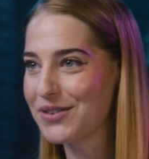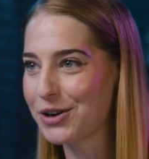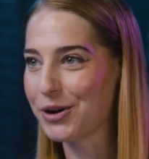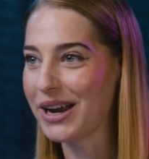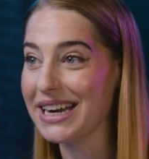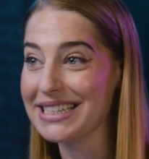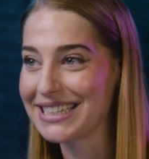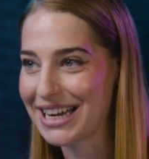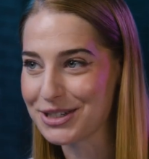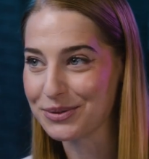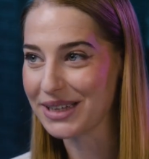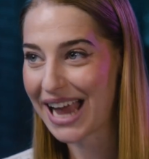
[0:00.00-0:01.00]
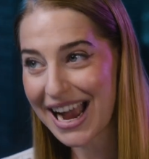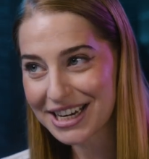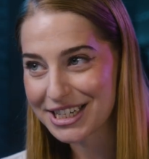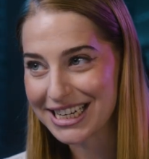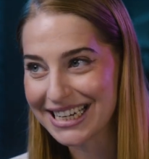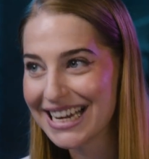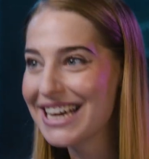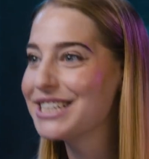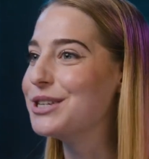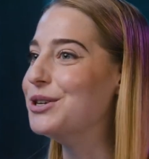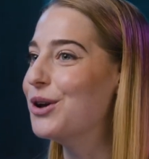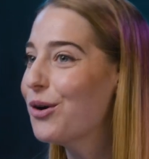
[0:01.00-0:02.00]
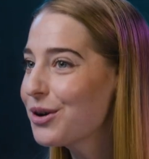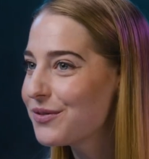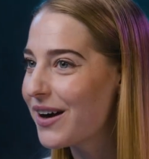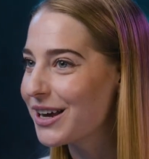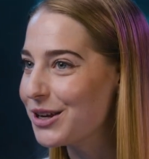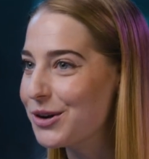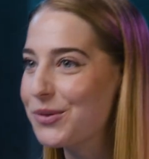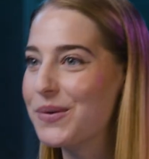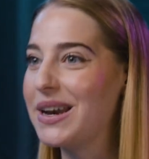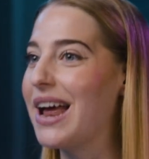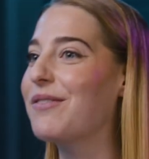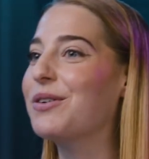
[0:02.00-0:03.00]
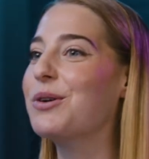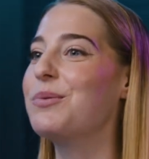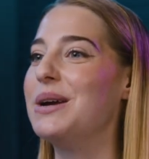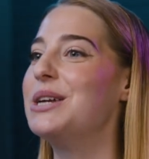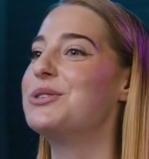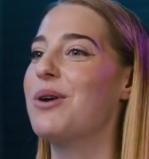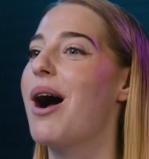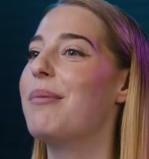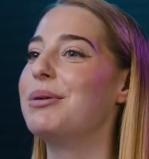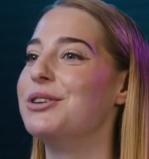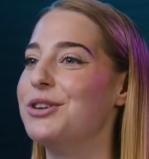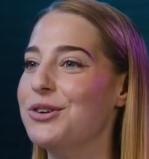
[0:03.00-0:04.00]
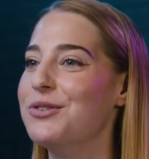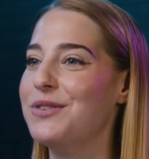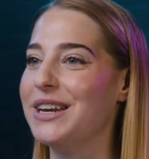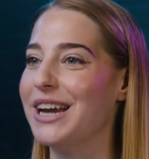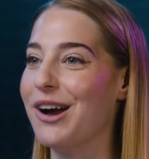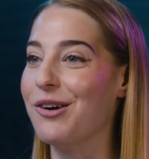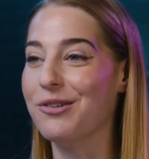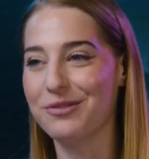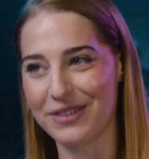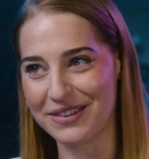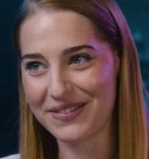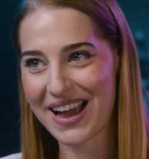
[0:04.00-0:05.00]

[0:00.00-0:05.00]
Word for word: even create a scheduled action to notify you whenever we drop a new video. Fun